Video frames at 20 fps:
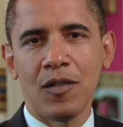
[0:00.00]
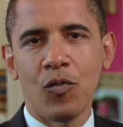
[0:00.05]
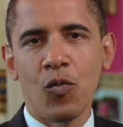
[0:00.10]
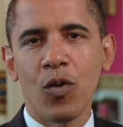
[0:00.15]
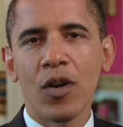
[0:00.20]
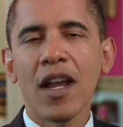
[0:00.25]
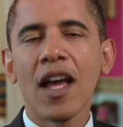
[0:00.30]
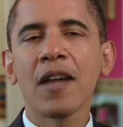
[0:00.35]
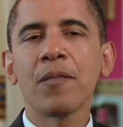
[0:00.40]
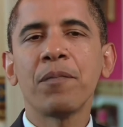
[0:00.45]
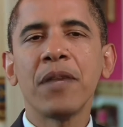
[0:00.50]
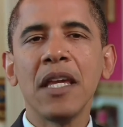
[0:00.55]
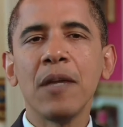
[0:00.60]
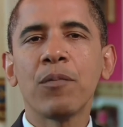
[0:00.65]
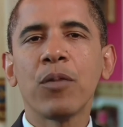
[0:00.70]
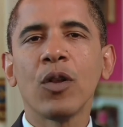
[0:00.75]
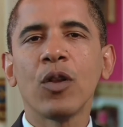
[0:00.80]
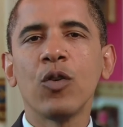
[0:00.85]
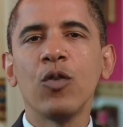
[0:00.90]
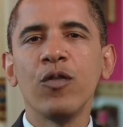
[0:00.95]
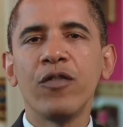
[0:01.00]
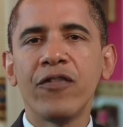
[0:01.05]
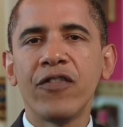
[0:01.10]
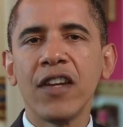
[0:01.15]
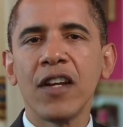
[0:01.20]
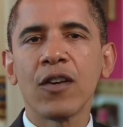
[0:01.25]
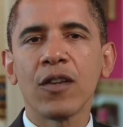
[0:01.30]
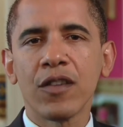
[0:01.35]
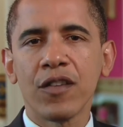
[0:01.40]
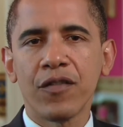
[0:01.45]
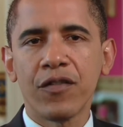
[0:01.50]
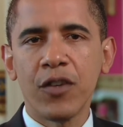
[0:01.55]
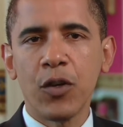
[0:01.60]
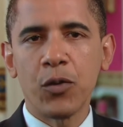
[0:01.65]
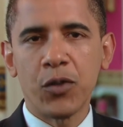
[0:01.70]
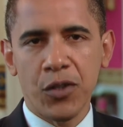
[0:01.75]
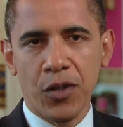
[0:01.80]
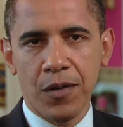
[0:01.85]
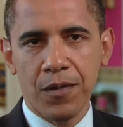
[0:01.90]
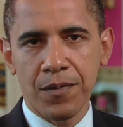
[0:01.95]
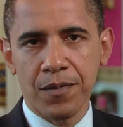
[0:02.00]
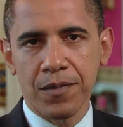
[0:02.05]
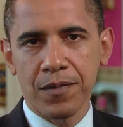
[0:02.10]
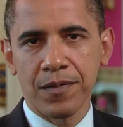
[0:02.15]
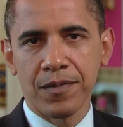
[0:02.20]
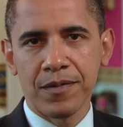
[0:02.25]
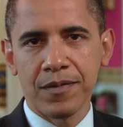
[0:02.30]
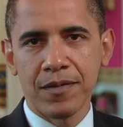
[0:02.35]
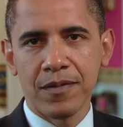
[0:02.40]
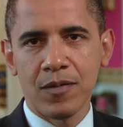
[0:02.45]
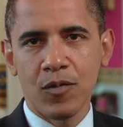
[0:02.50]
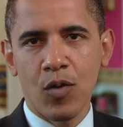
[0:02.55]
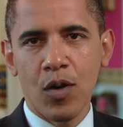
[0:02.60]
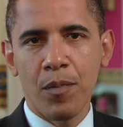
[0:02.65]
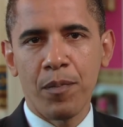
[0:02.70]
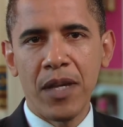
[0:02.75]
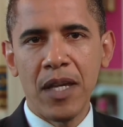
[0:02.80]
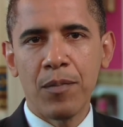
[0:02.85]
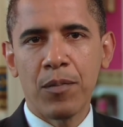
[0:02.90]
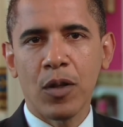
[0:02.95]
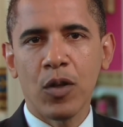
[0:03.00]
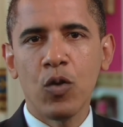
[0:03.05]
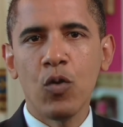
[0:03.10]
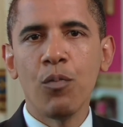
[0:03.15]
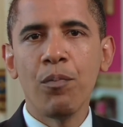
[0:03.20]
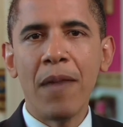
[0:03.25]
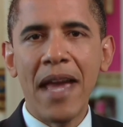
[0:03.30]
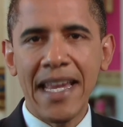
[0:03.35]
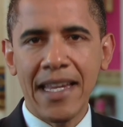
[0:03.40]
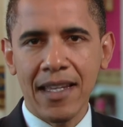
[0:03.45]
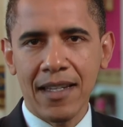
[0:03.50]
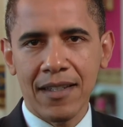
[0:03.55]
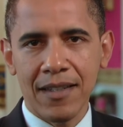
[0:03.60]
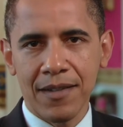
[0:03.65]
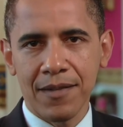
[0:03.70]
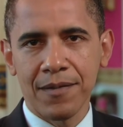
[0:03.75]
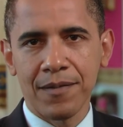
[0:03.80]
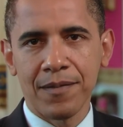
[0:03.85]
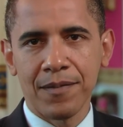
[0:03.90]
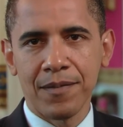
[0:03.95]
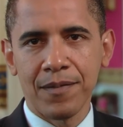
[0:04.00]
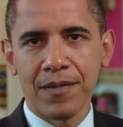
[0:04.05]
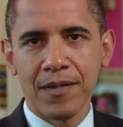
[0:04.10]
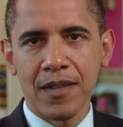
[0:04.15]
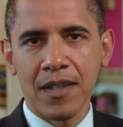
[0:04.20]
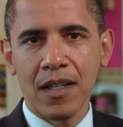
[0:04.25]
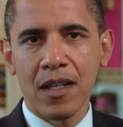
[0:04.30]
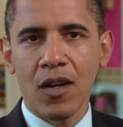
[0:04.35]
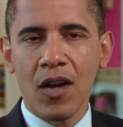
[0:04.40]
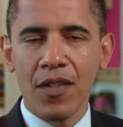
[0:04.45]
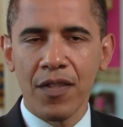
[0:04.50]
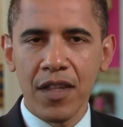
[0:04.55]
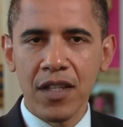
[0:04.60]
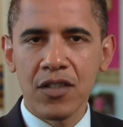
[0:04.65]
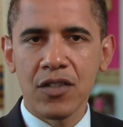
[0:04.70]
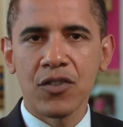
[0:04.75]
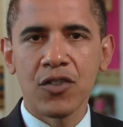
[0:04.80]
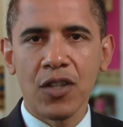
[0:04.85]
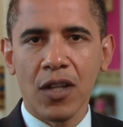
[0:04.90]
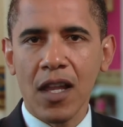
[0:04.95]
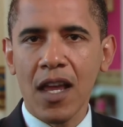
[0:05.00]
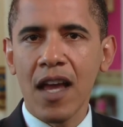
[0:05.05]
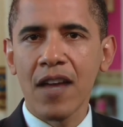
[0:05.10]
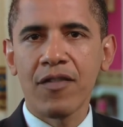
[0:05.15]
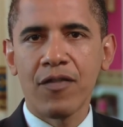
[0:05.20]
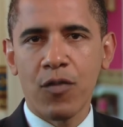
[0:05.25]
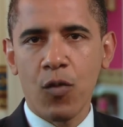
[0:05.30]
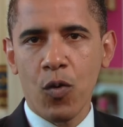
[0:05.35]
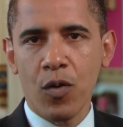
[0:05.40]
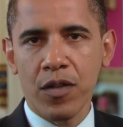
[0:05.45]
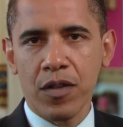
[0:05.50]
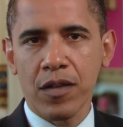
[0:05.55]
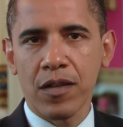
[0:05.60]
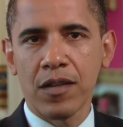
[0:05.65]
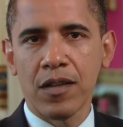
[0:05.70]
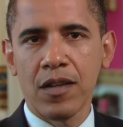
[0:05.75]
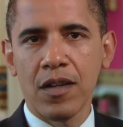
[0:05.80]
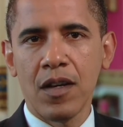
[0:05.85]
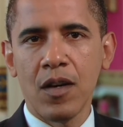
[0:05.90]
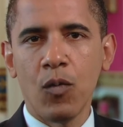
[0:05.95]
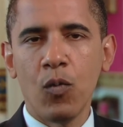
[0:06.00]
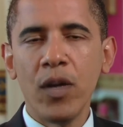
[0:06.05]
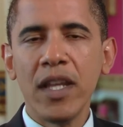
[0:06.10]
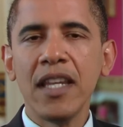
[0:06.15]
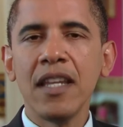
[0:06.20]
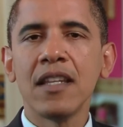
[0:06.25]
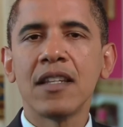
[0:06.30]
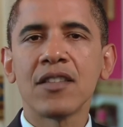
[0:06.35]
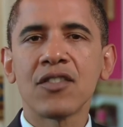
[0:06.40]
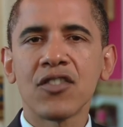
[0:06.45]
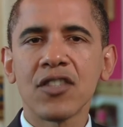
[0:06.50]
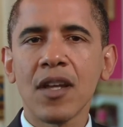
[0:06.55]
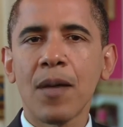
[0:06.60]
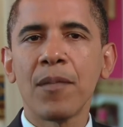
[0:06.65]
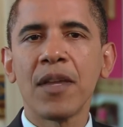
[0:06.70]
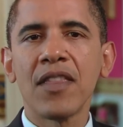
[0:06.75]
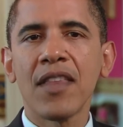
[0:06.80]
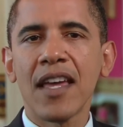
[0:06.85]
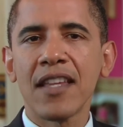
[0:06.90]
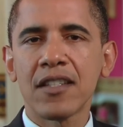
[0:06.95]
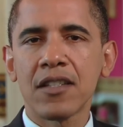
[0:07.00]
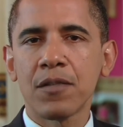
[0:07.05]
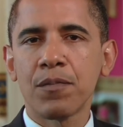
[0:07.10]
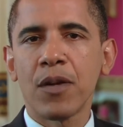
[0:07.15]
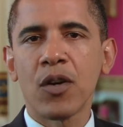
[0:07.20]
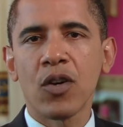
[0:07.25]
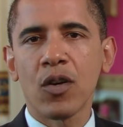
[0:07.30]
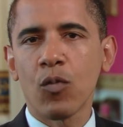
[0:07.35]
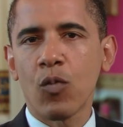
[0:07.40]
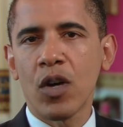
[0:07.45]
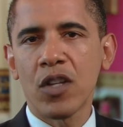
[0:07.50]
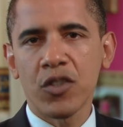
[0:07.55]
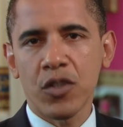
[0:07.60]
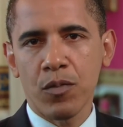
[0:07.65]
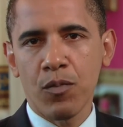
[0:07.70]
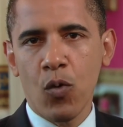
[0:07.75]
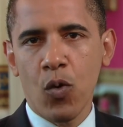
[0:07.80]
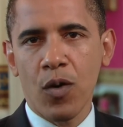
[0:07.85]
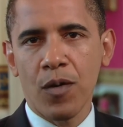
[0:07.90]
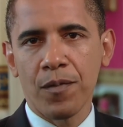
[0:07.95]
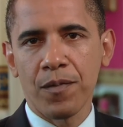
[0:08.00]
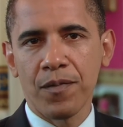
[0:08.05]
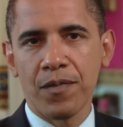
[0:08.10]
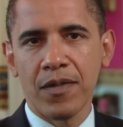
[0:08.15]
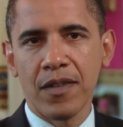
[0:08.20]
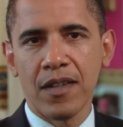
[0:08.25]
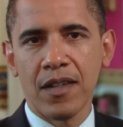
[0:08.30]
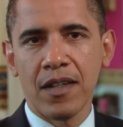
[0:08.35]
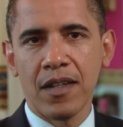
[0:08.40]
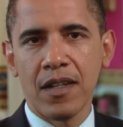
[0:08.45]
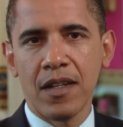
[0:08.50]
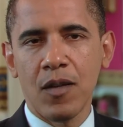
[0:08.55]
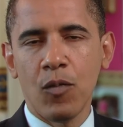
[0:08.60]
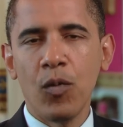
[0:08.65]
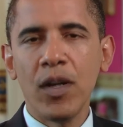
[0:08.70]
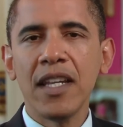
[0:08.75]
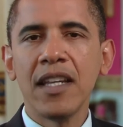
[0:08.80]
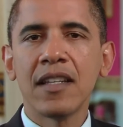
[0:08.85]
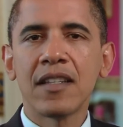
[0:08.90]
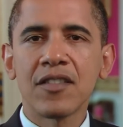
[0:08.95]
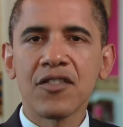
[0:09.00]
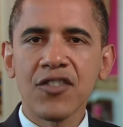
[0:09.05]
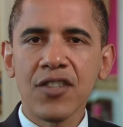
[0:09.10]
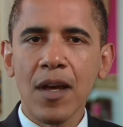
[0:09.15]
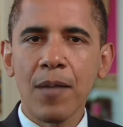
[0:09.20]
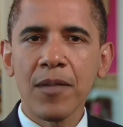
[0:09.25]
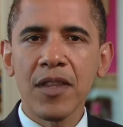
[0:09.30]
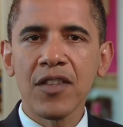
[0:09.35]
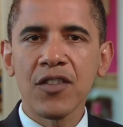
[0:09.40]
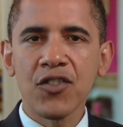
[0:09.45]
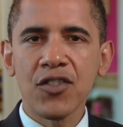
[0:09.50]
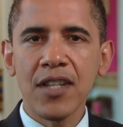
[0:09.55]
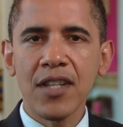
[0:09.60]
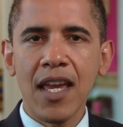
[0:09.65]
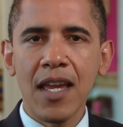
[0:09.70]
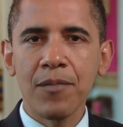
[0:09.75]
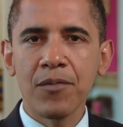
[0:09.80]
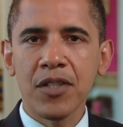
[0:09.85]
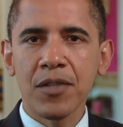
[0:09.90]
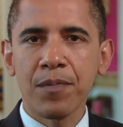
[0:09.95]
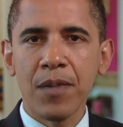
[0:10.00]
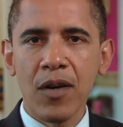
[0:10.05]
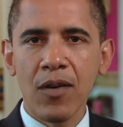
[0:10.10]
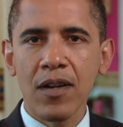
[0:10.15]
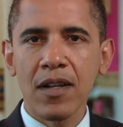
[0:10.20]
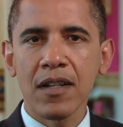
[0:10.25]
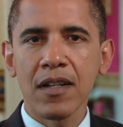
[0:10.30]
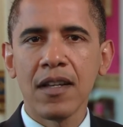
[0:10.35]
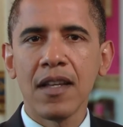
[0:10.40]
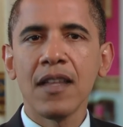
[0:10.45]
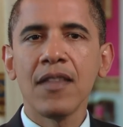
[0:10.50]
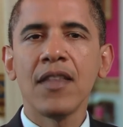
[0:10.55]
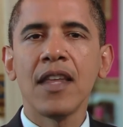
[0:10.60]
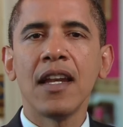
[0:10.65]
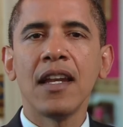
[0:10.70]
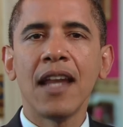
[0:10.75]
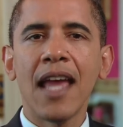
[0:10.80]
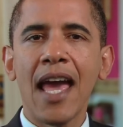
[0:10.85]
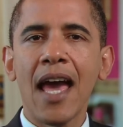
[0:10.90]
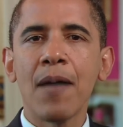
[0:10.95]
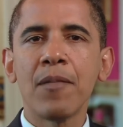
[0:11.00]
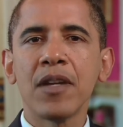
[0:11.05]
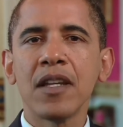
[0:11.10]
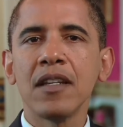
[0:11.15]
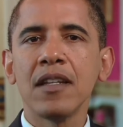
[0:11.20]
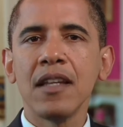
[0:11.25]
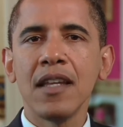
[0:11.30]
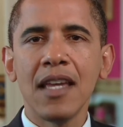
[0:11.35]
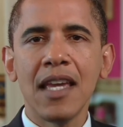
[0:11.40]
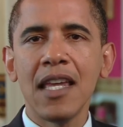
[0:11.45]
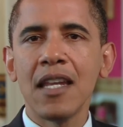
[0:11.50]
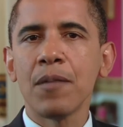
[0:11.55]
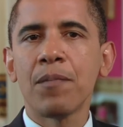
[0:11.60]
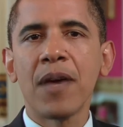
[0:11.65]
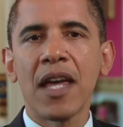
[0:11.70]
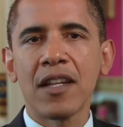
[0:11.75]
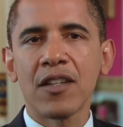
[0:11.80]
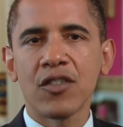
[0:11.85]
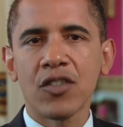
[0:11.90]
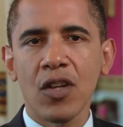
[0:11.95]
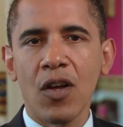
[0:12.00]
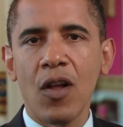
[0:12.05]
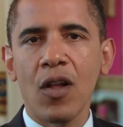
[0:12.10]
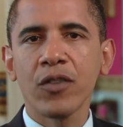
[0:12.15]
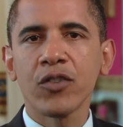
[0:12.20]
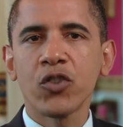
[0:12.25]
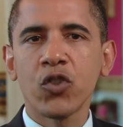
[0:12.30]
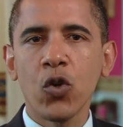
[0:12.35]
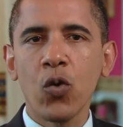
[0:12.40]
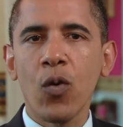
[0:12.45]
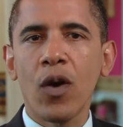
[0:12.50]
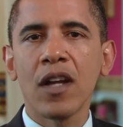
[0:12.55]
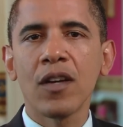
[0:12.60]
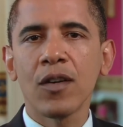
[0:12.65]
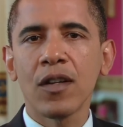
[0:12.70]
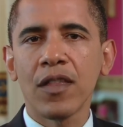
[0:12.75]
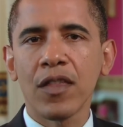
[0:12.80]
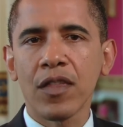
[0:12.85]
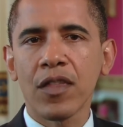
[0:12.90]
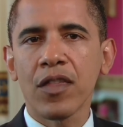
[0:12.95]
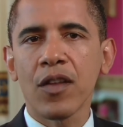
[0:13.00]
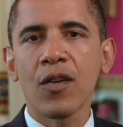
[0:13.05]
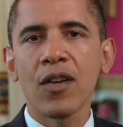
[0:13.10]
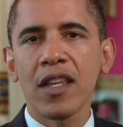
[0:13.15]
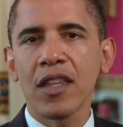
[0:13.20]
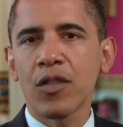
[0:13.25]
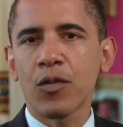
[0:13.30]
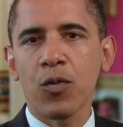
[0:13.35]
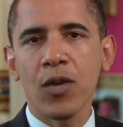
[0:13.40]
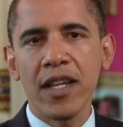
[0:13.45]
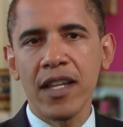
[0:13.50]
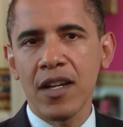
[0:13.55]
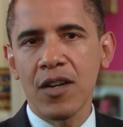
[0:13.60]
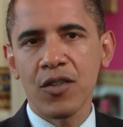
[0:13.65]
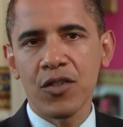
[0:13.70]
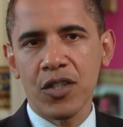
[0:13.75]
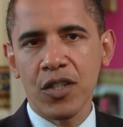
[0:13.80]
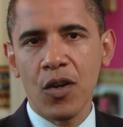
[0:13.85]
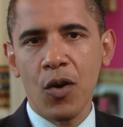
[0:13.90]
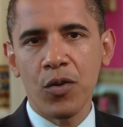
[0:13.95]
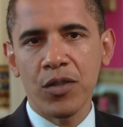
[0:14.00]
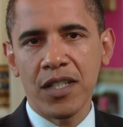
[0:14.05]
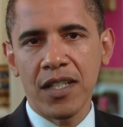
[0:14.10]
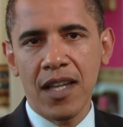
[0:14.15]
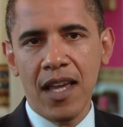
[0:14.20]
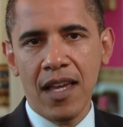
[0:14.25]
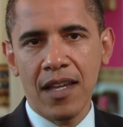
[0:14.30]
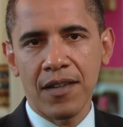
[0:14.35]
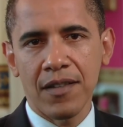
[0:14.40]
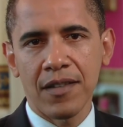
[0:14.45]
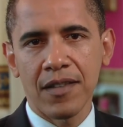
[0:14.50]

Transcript: We're not a people who fear the future. We're a people who make it. And on this July 4th, we need to summon that spirit once more. We need to summon the same spirit that inhabited Independence Hall 233 years ago today.